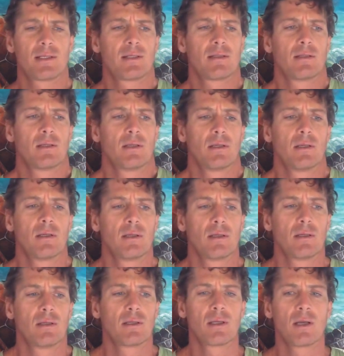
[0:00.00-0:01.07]
that
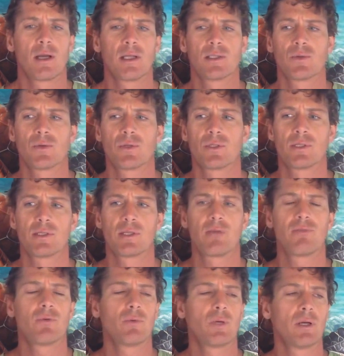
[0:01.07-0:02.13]
the God source is
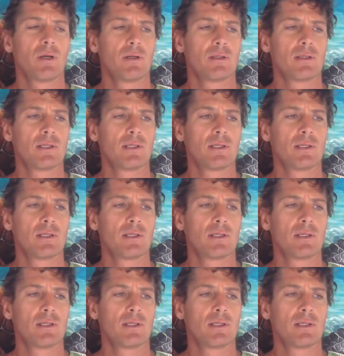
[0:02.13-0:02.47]
everywhere.